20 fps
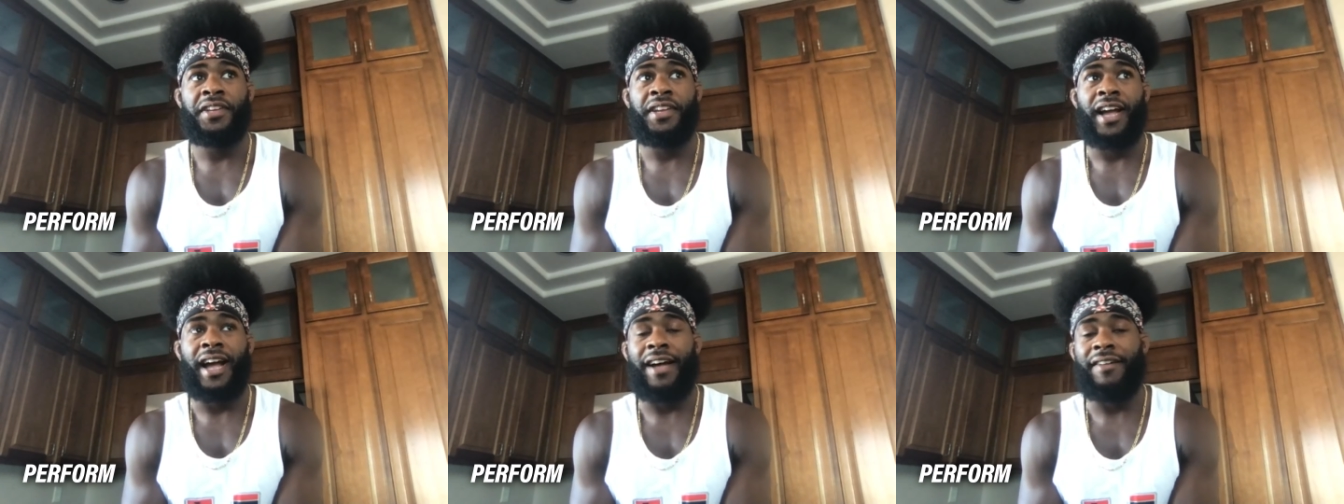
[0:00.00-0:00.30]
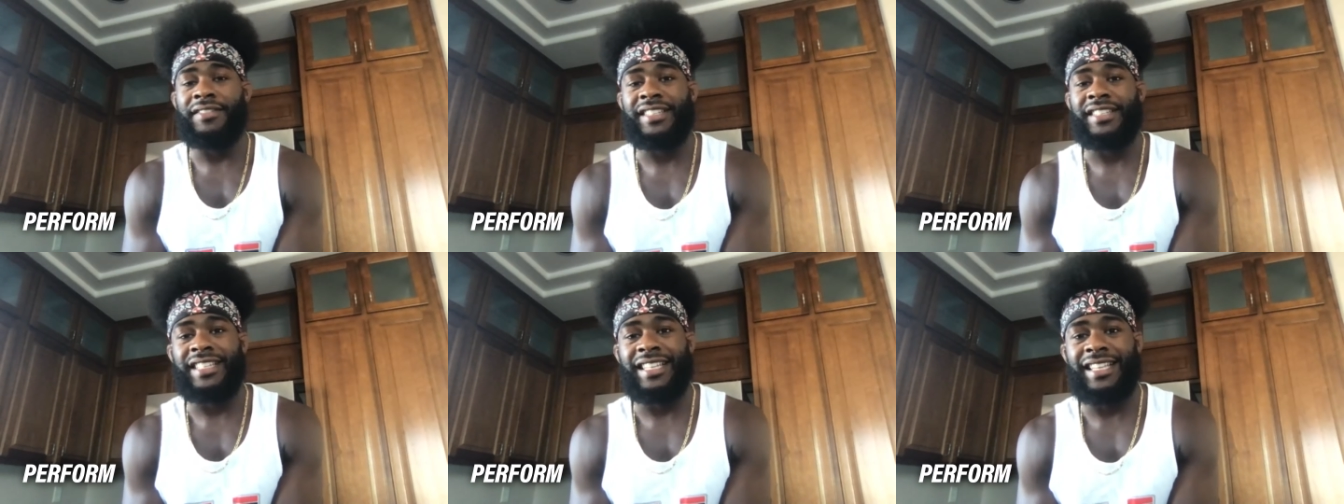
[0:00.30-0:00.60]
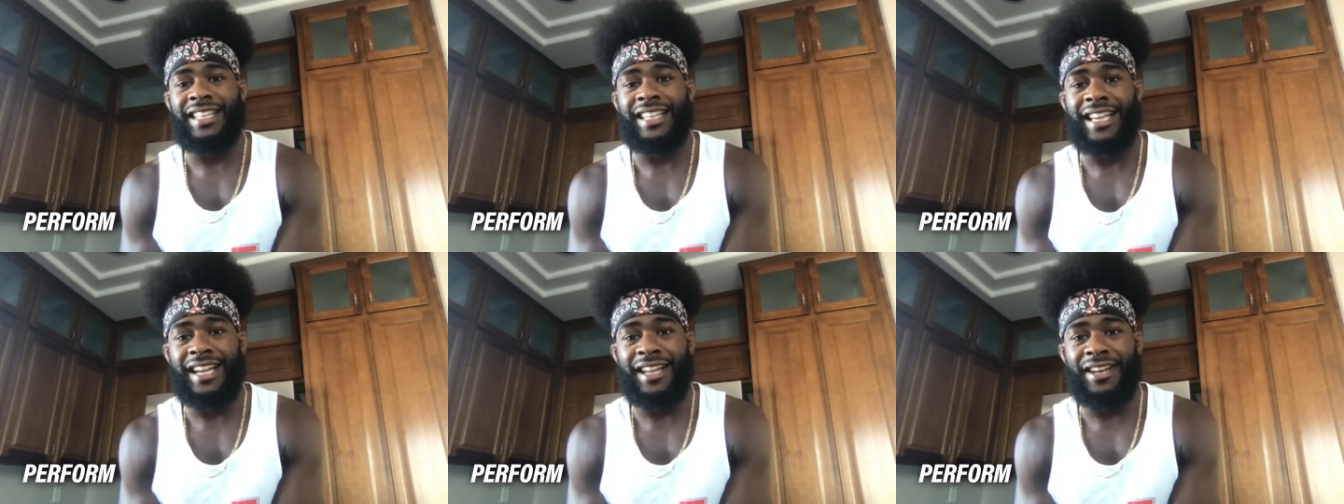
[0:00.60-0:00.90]
Obviously,
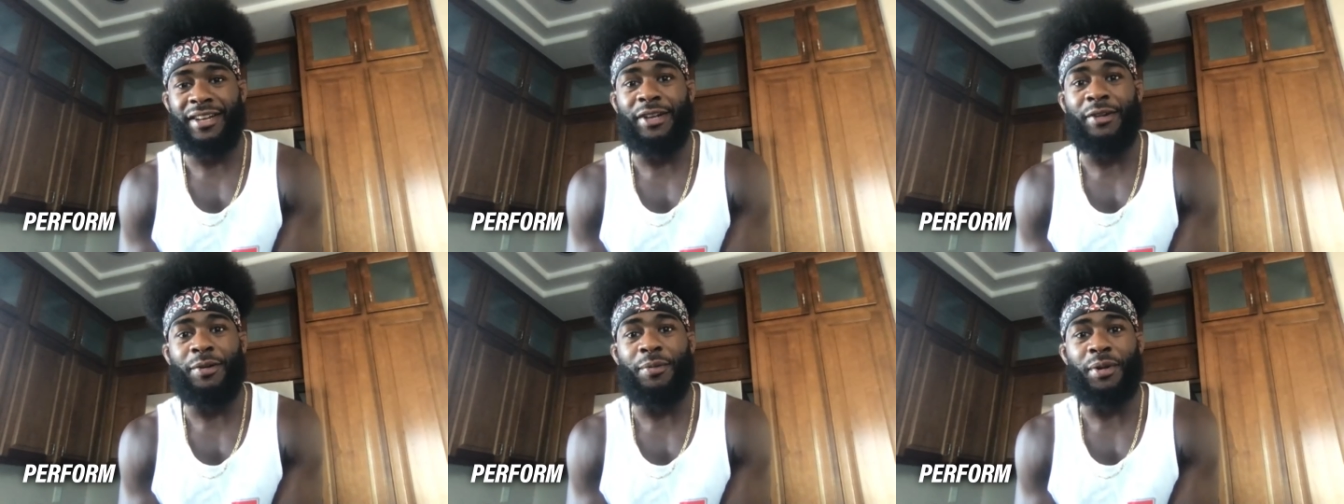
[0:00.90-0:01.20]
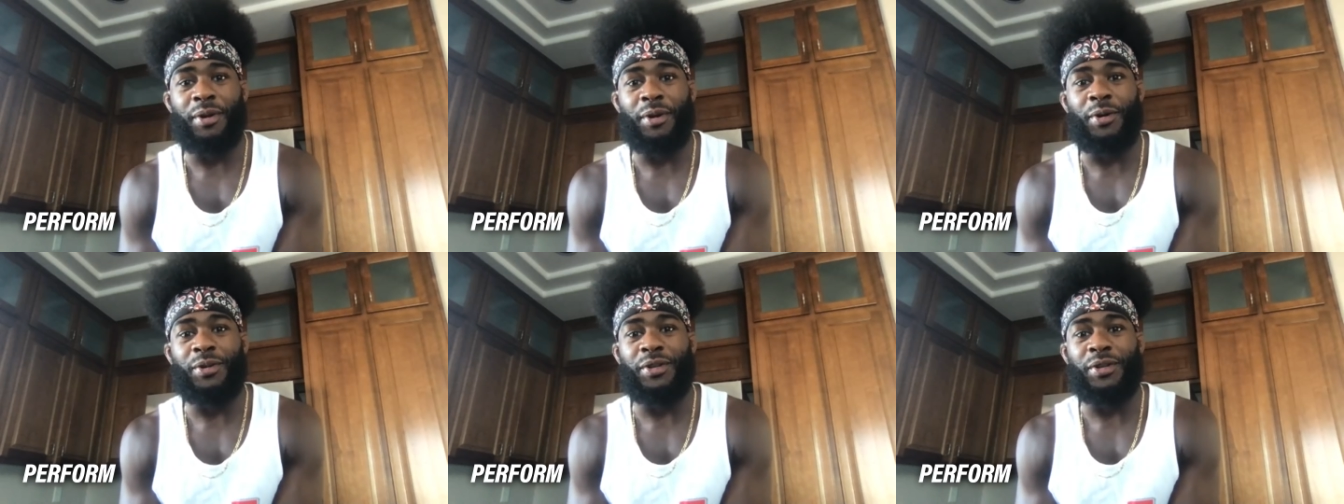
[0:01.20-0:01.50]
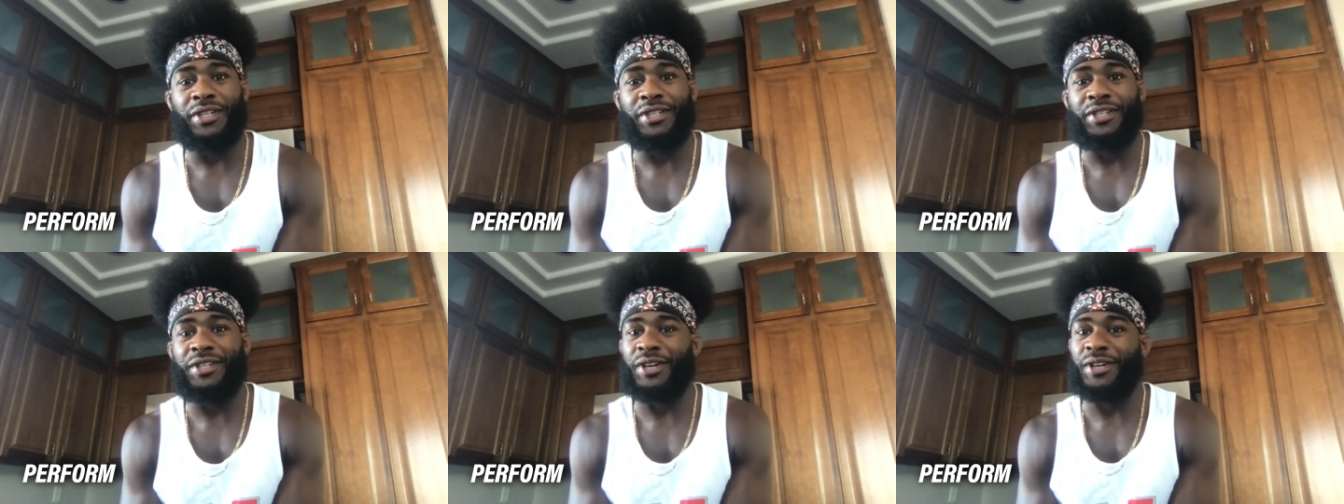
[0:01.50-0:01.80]
he got a little bit older
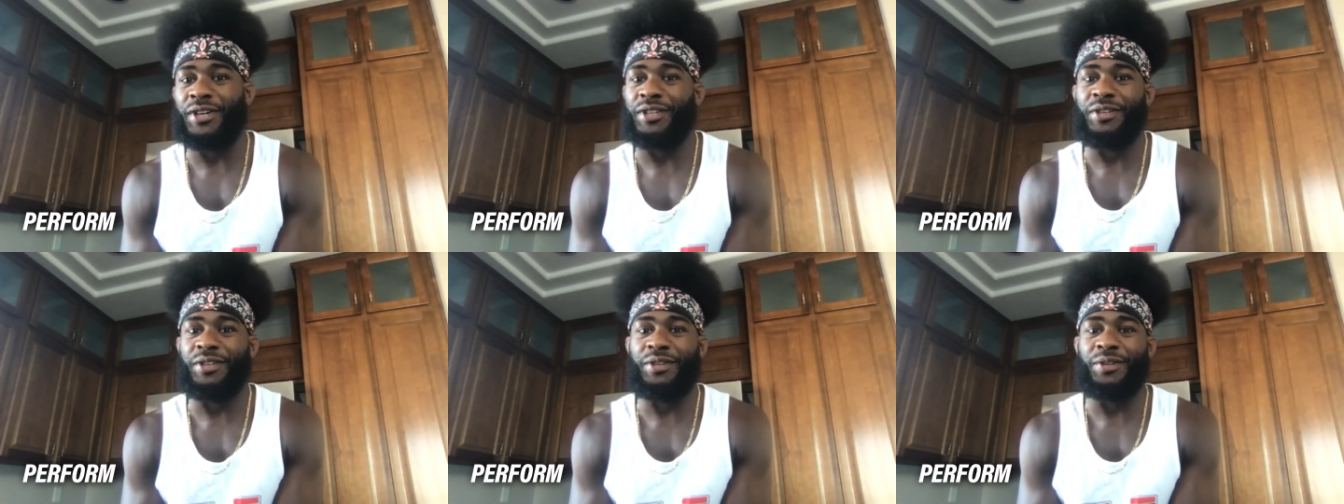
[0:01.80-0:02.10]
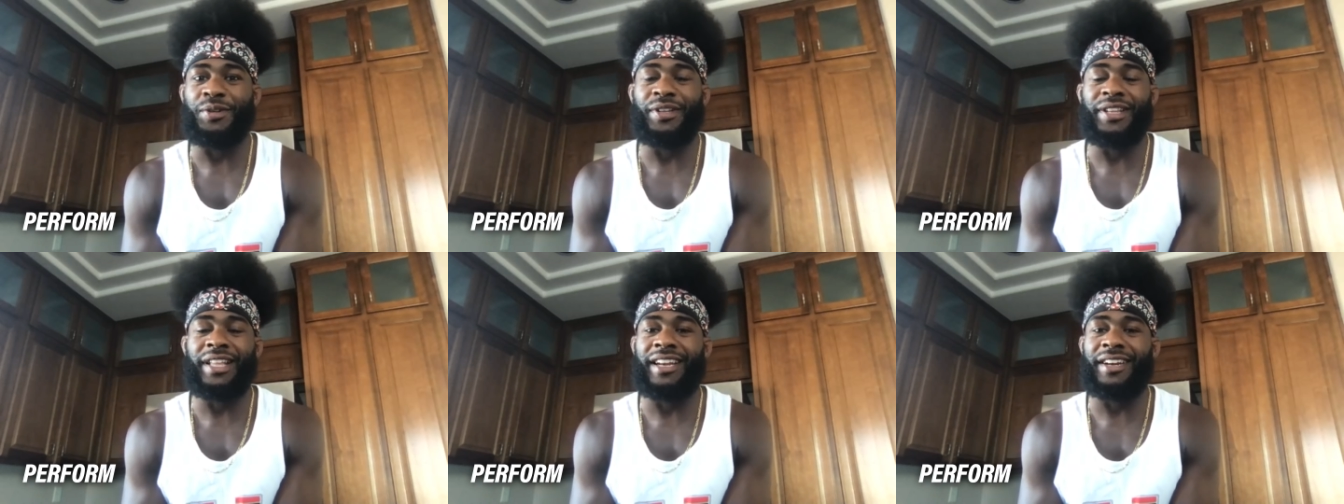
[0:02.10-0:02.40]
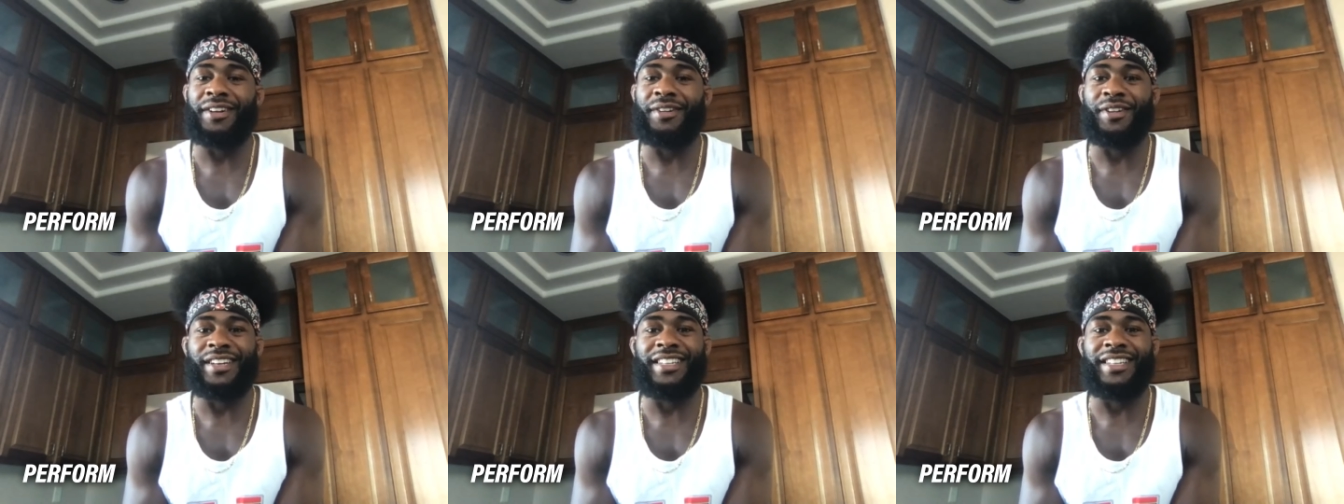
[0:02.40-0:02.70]
and started to do a lot
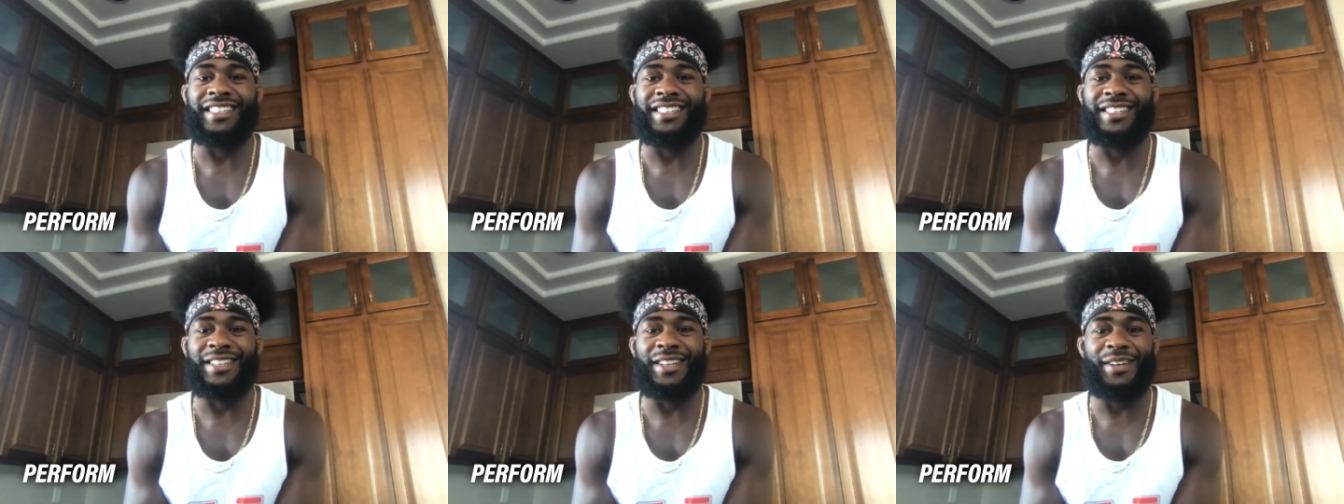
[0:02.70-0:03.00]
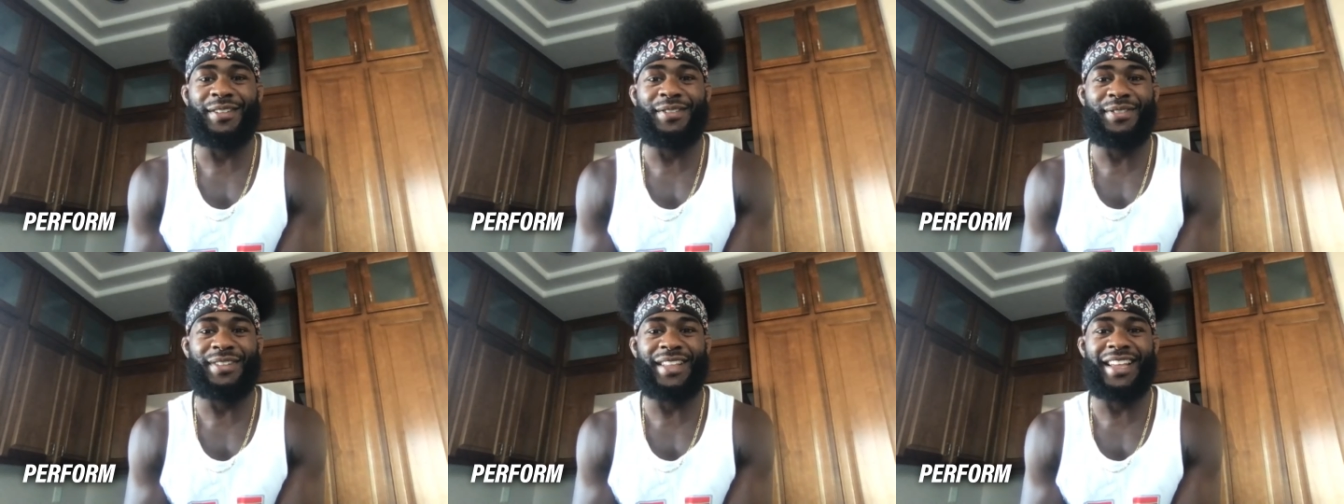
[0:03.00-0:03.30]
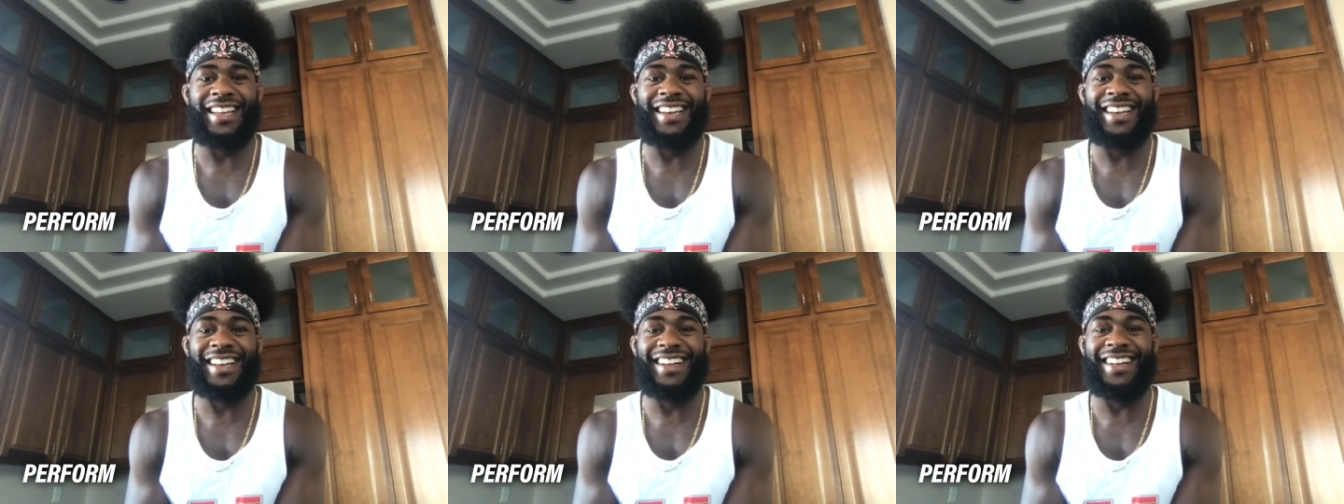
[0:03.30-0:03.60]
of crazy stuff
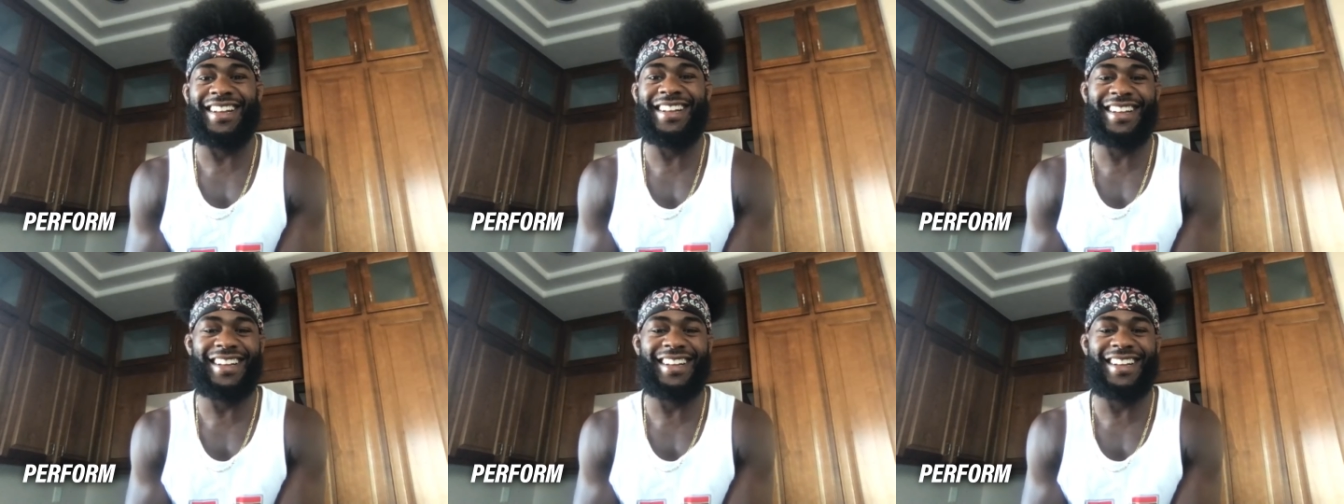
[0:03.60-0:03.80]
that